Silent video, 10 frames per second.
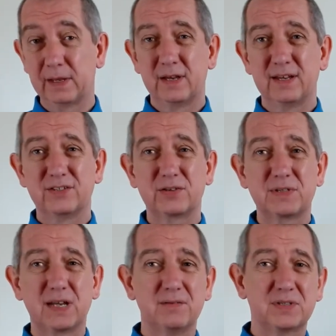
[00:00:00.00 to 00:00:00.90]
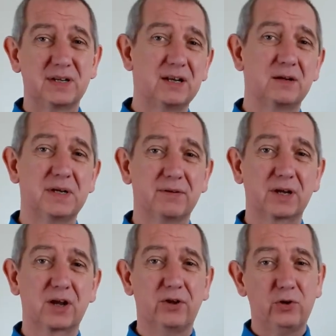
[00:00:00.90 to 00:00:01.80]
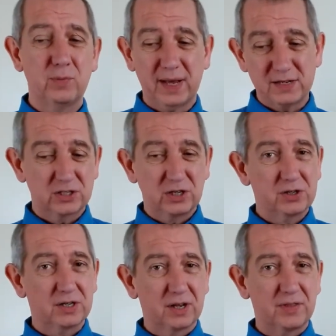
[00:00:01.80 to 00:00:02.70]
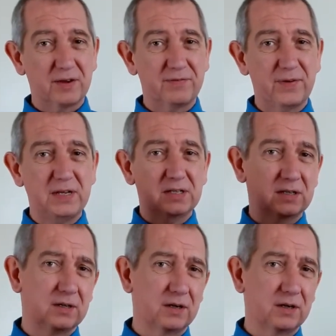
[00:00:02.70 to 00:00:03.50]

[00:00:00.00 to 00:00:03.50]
Sometimes a little bit of a clue by just looking at their feet,